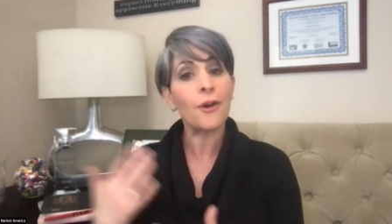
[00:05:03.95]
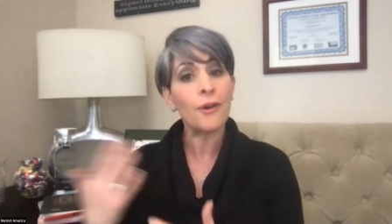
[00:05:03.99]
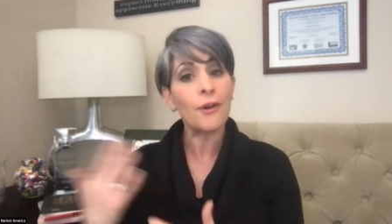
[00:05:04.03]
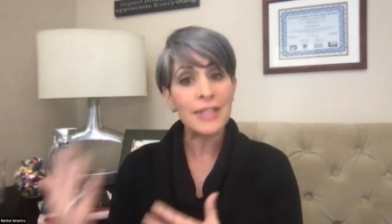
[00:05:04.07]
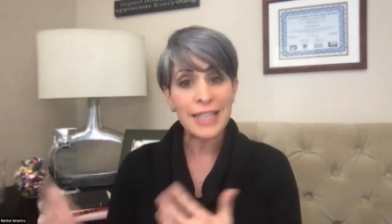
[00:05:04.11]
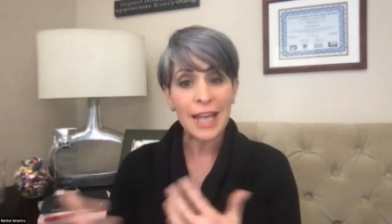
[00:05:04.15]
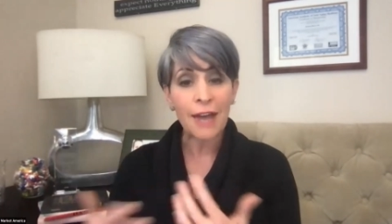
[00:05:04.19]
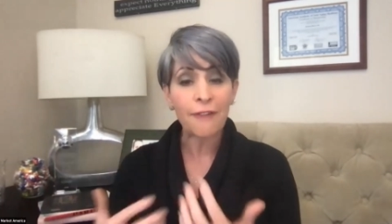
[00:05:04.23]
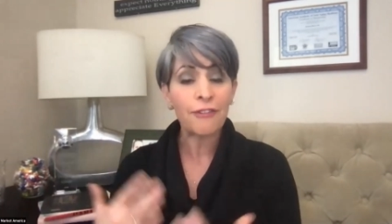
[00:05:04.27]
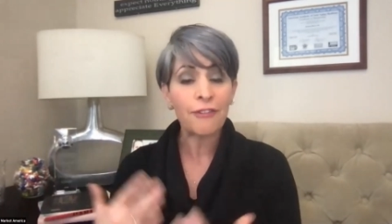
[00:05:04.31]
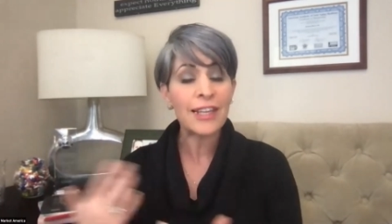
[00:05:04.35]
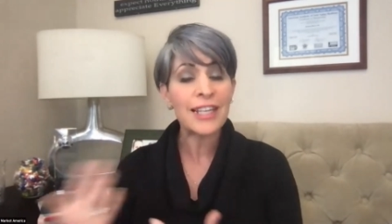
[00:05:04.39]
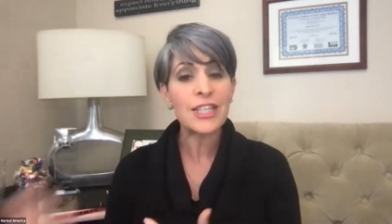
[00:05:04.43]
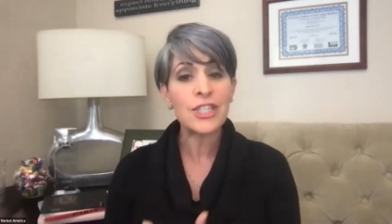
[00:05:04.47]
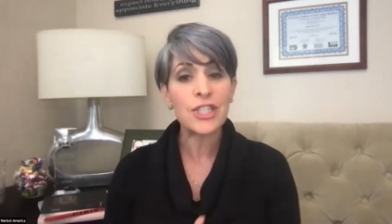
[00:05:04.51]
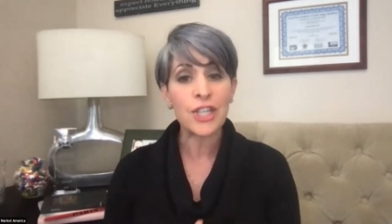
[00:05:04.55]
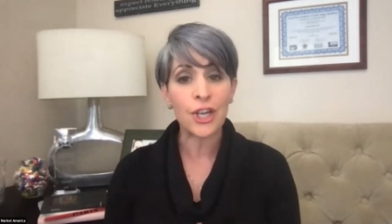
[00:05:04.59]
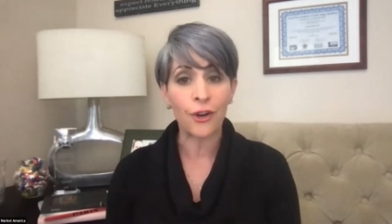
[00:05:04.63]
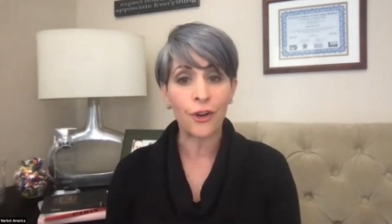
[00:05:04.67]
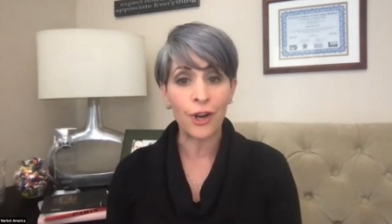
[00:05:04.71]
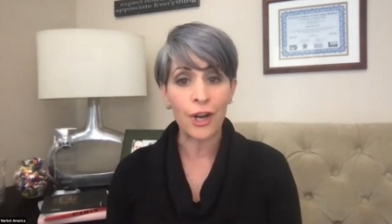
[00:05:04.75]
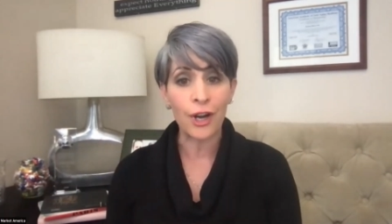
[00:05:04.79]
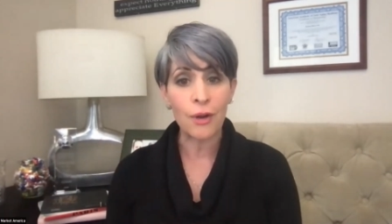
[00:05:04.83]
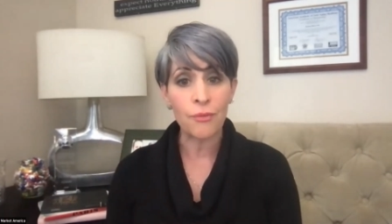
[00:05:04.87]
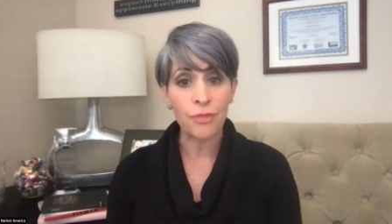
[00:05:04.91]
are definitely
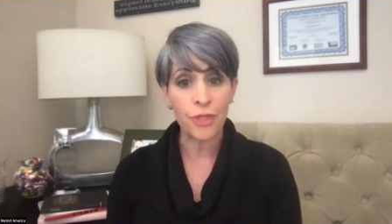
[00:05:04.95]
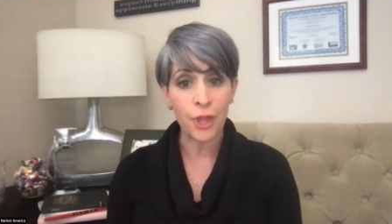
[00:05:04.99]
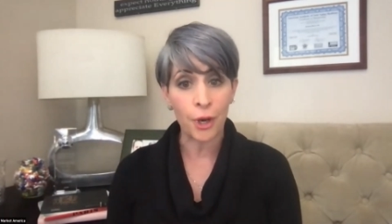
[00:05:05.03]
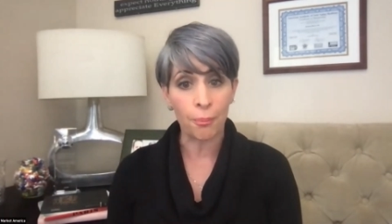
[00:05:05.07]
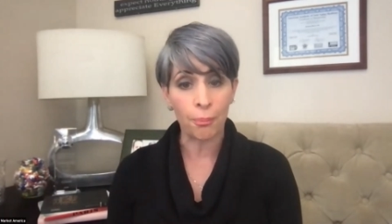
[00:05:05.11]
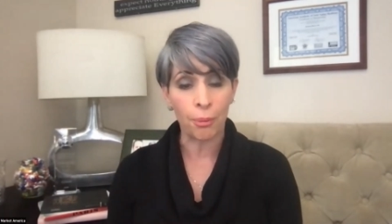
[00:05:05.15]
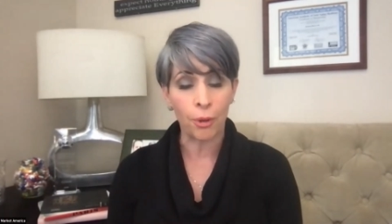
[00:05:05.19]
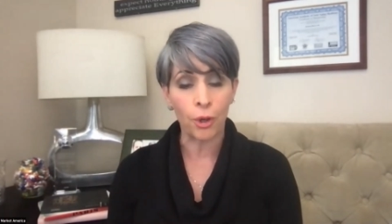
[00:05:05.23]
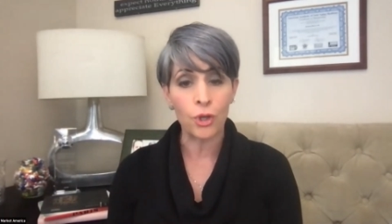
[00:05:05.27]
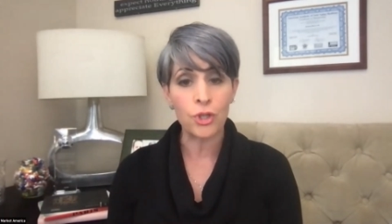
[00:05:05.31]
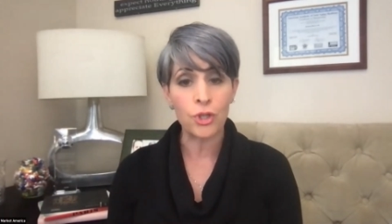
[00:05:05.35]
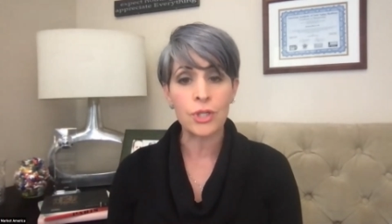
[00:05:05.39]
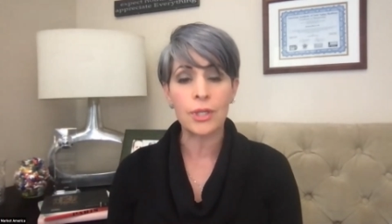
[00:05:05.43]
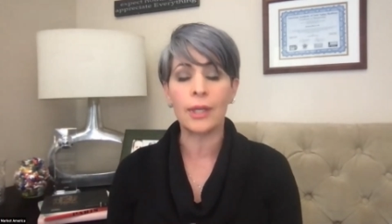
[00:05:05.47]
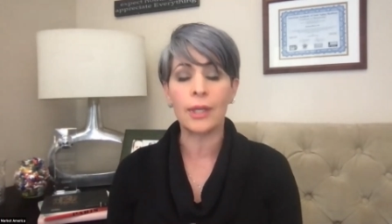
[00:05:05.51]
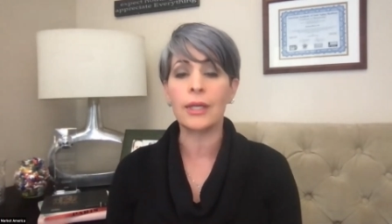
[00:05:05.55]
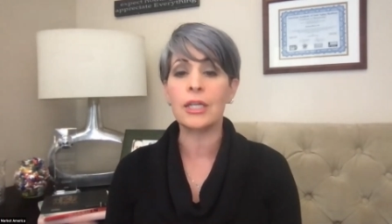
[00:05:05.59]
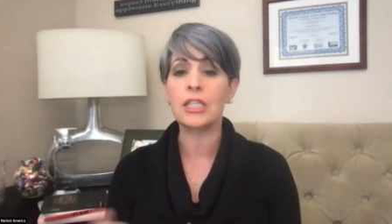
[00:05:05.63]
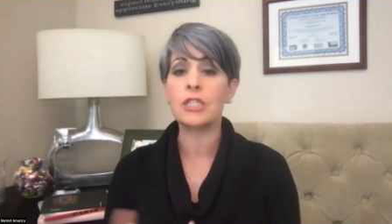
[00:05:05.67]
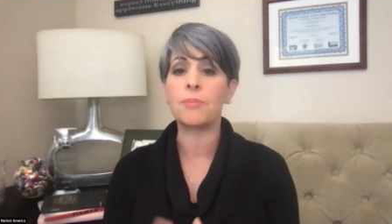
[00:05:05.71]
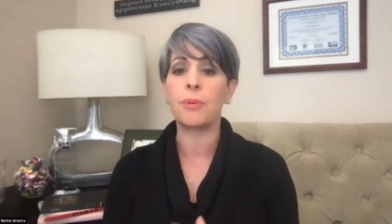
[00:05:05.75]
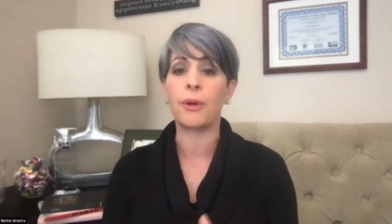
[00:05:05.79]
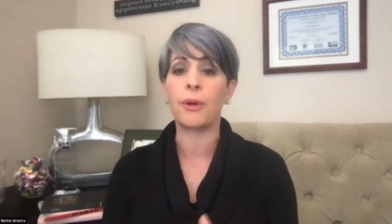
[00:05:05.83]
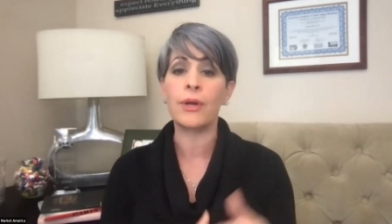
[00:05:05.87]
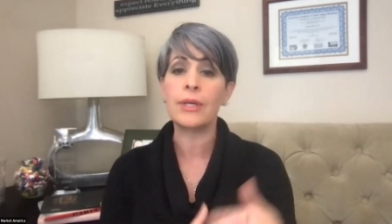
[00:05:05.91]
sharing their personal
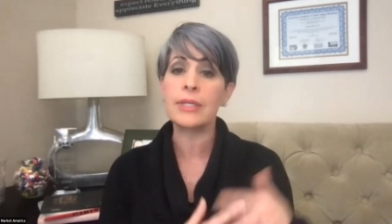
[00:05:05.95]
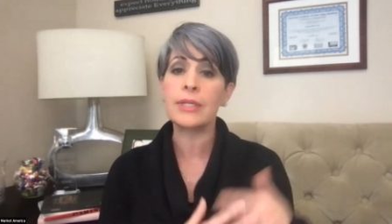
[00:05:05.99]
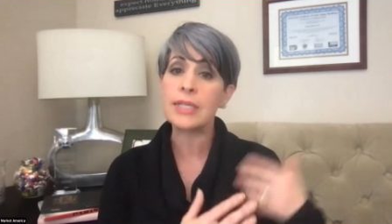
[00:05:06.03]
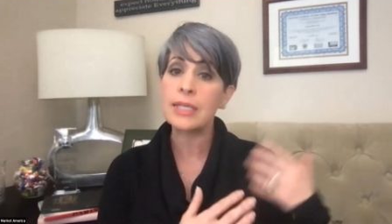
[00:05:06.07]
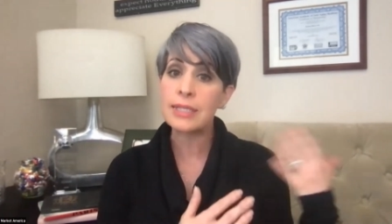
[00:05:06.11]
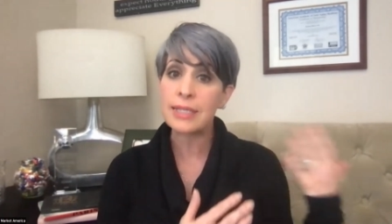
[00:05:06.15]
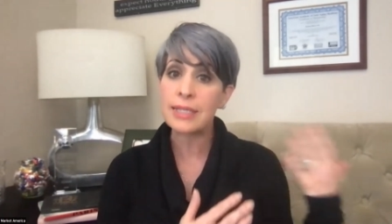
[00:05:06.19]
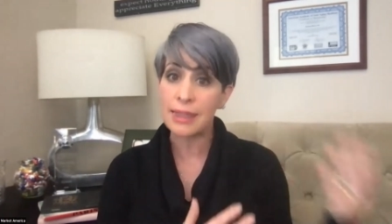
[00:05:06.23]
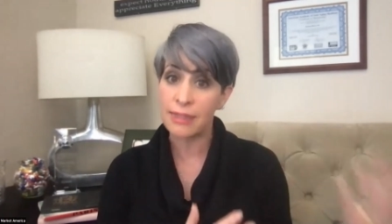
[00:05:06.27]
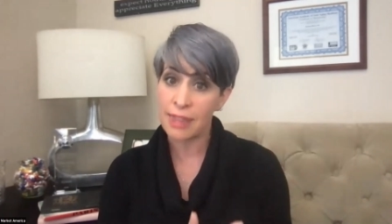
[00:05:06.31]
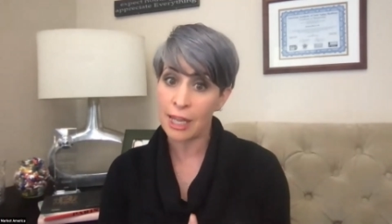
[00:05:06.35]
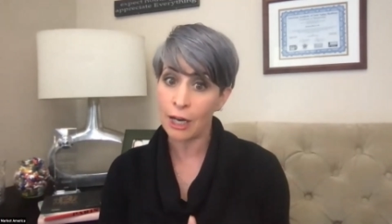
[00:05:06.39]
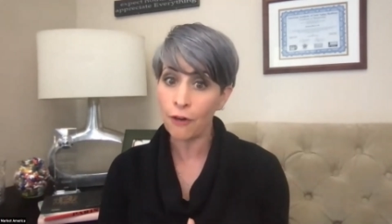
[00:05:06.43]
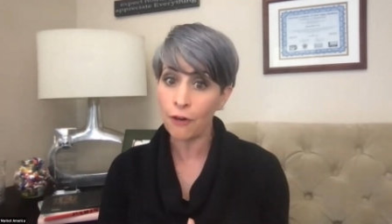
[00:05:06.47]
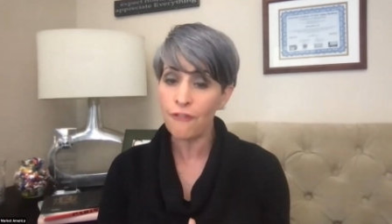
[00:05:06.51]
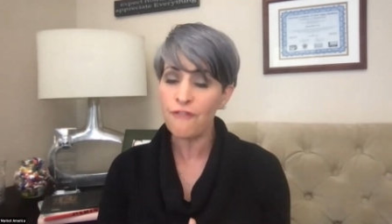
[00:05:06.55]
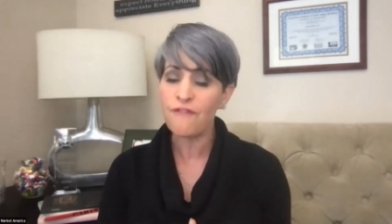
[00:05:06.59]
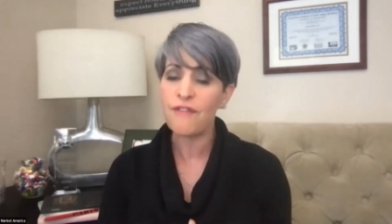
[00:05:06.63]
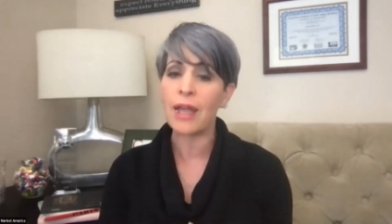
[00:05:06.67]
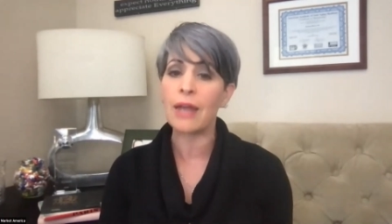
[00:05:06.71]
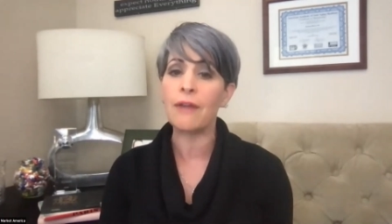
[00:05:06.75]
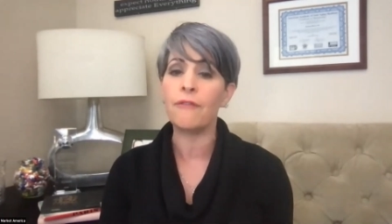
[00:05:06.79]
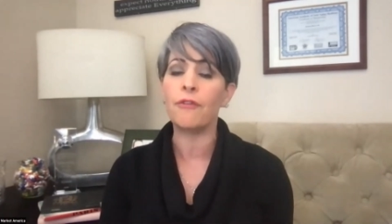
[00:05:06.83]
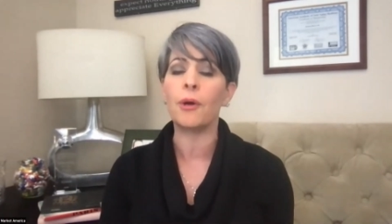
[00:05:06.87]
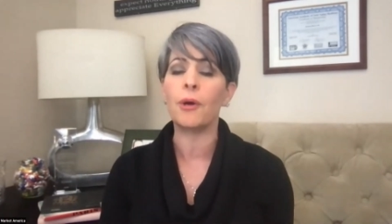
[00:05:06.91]
experiences and their
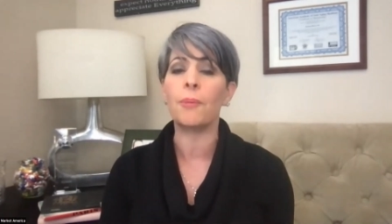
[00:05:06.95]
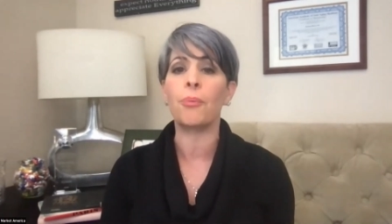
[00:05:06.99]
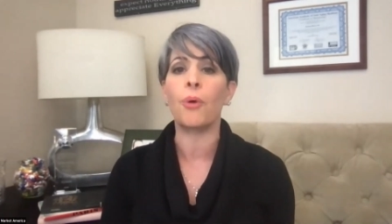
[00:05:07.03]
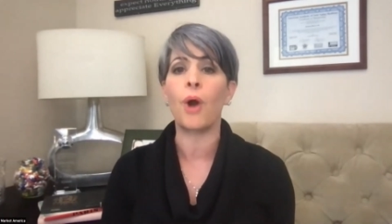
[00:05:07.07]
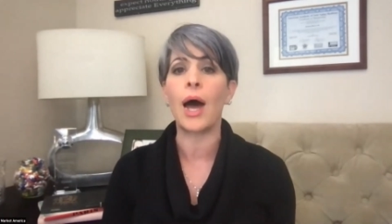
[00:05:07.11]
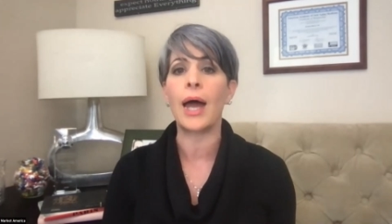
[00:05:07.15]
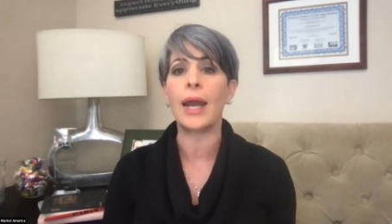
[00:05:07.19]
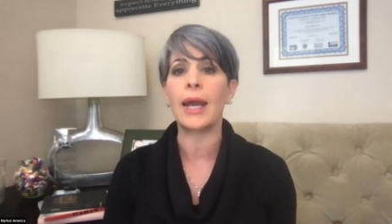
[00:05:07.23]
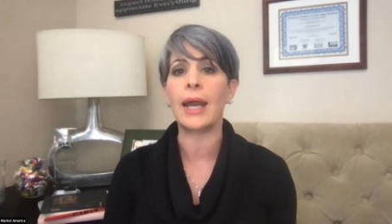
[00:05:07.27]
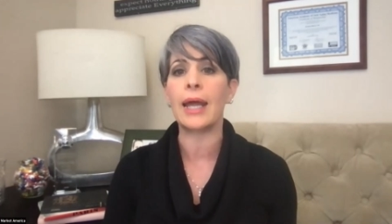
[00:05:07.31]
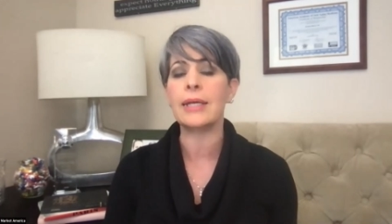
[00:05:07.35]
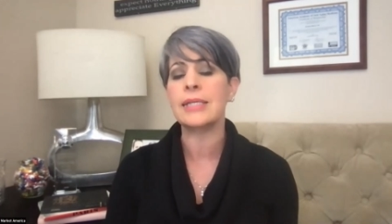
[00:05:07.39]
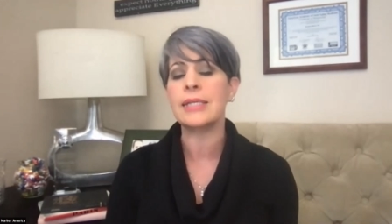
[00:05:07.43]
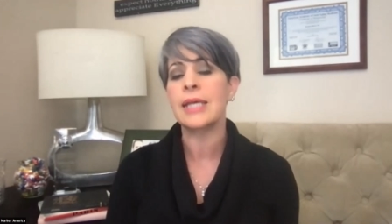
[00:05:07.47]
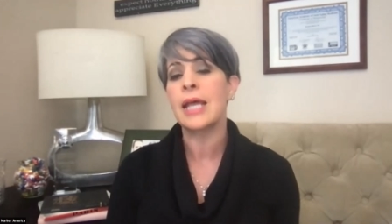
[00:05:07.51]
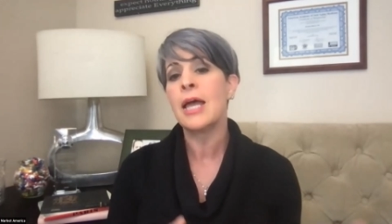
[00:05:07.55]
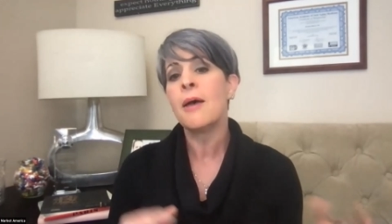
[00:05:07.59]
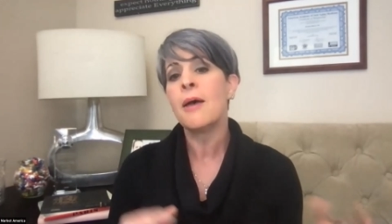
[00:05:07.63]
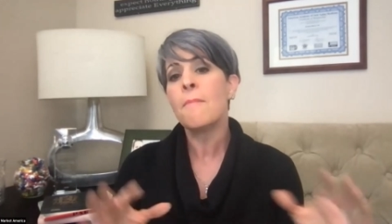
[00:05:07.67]
favorite products.